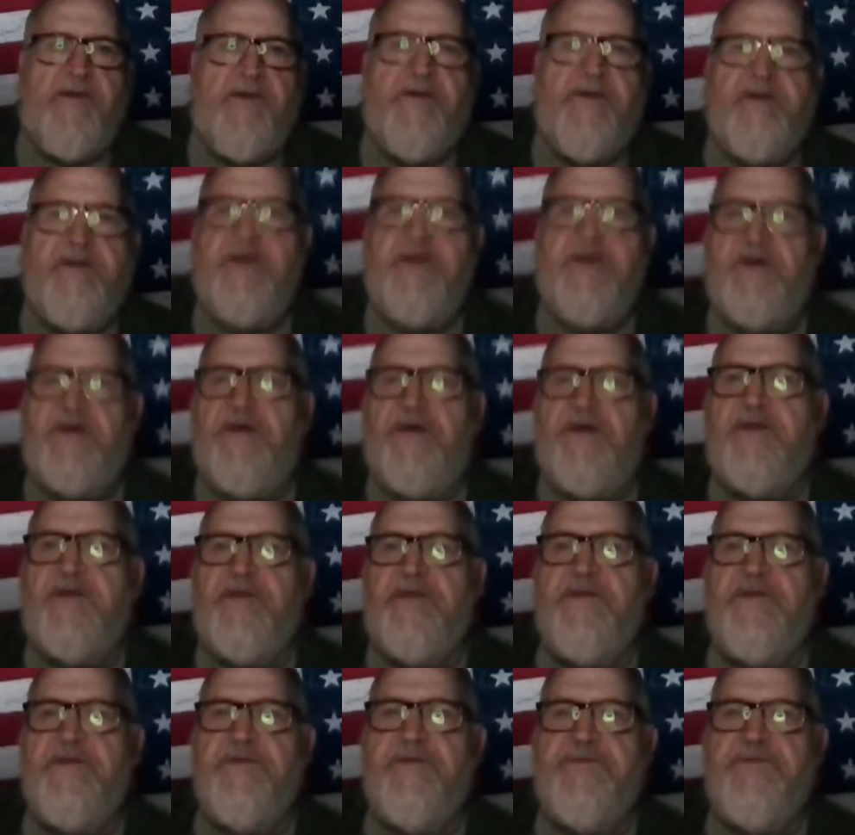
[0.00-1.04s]
Let's
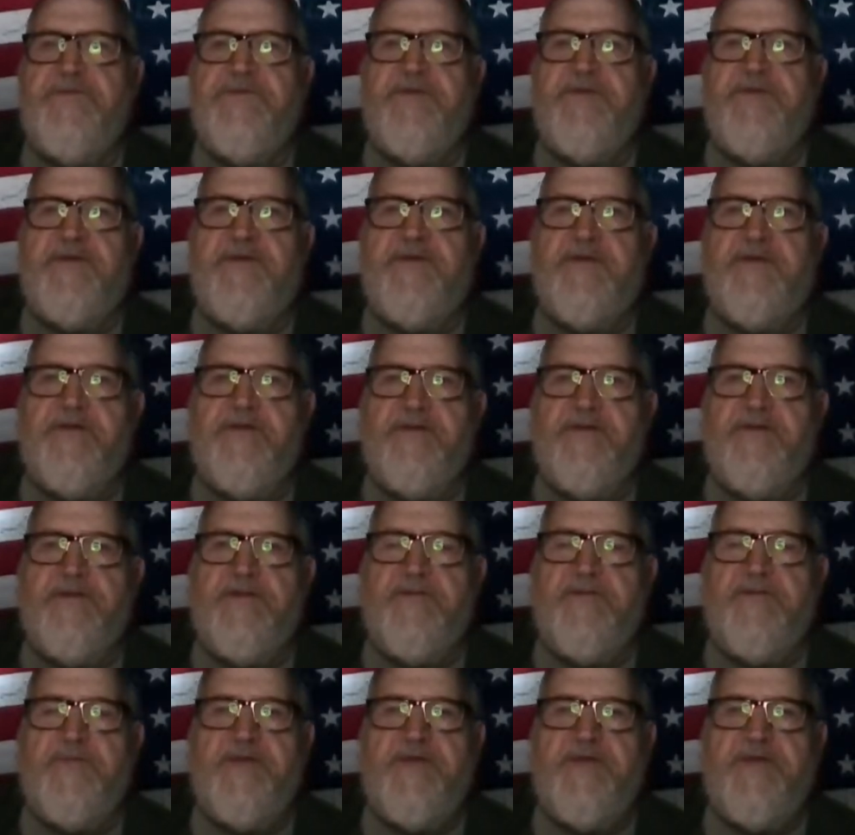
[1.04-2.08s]
see.
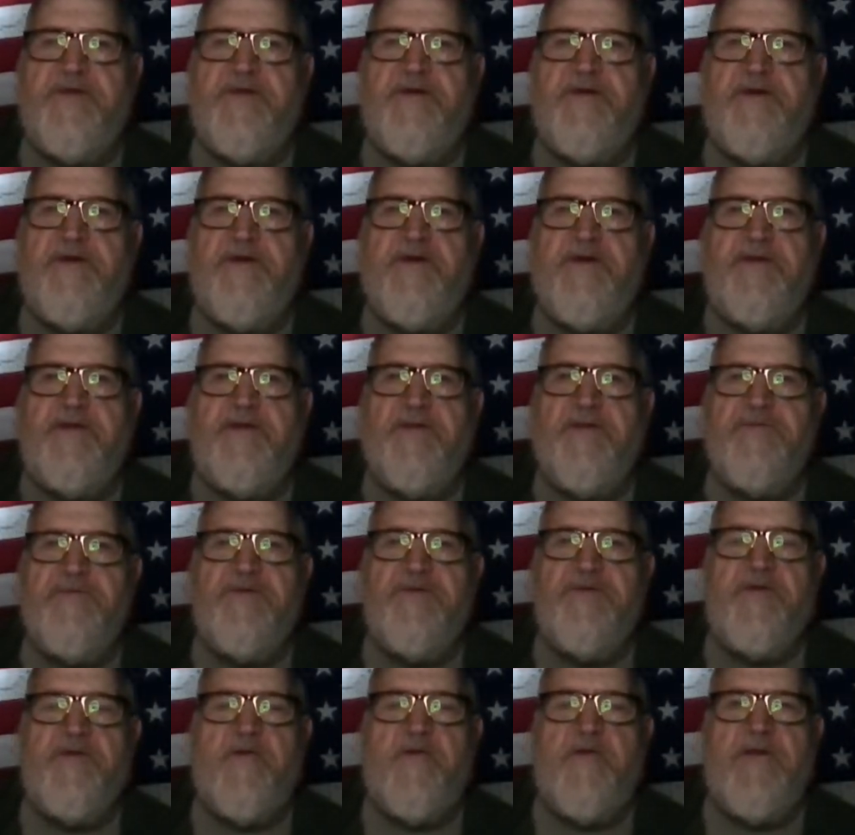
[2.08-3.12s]
Let me.
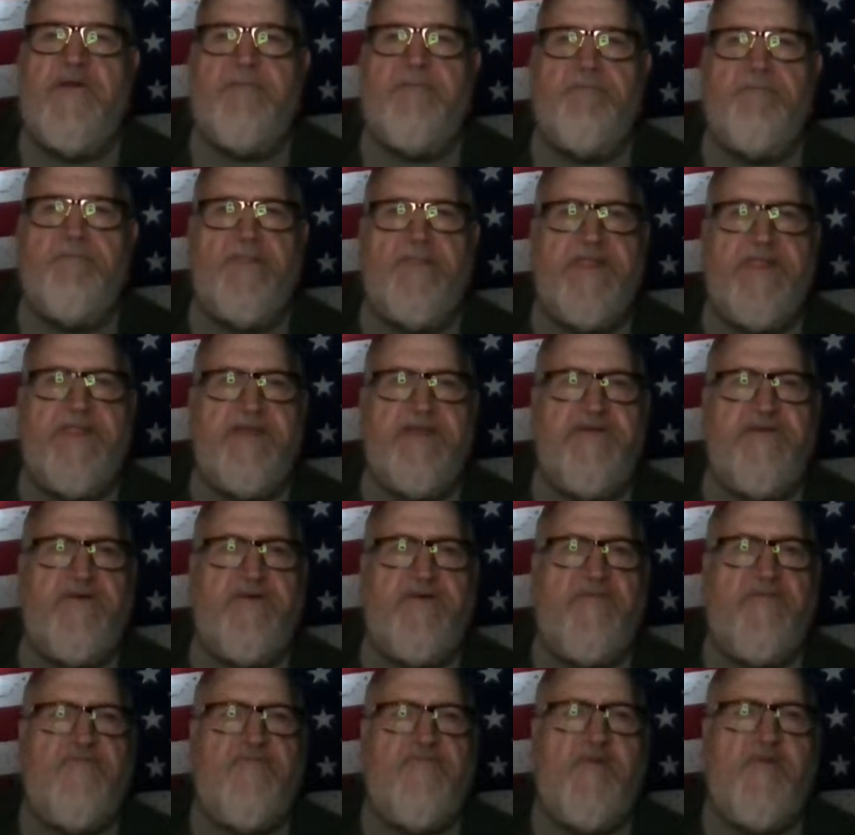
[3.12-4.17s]
Gonna wait
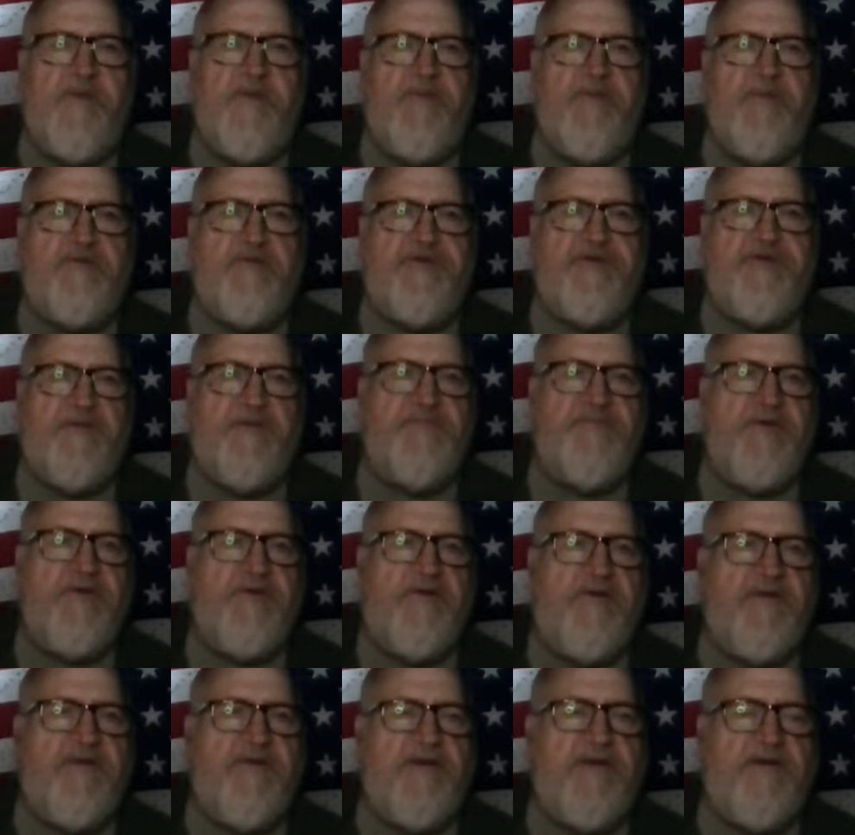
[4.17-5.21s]
till a few people jumped
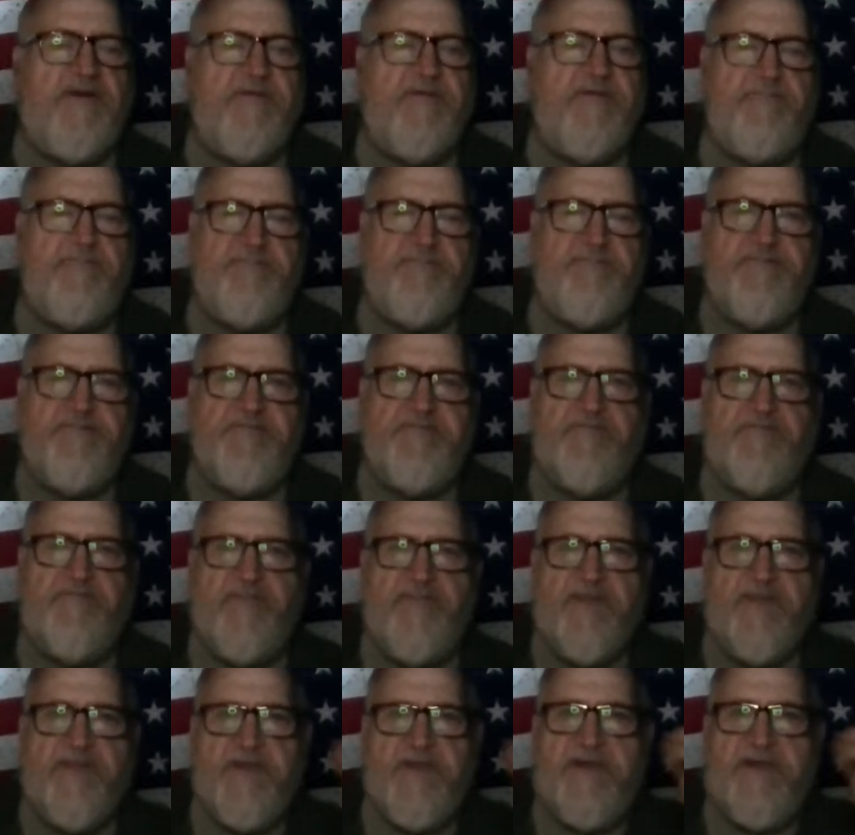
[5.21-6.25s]
on here.
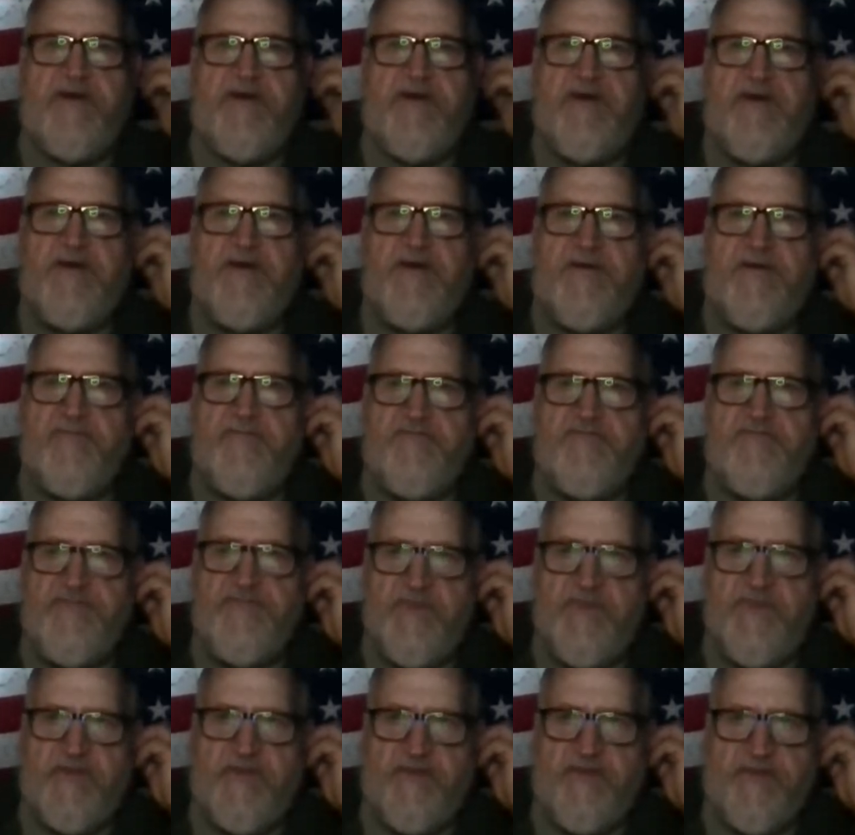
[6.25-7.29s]
Um,
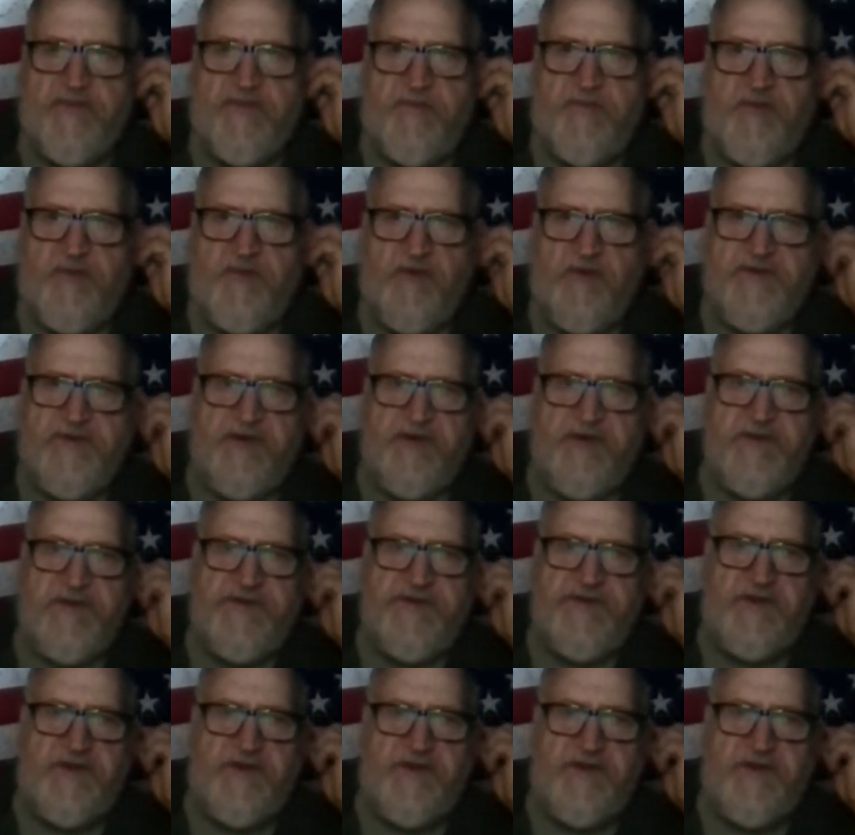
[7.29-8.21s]
the person that's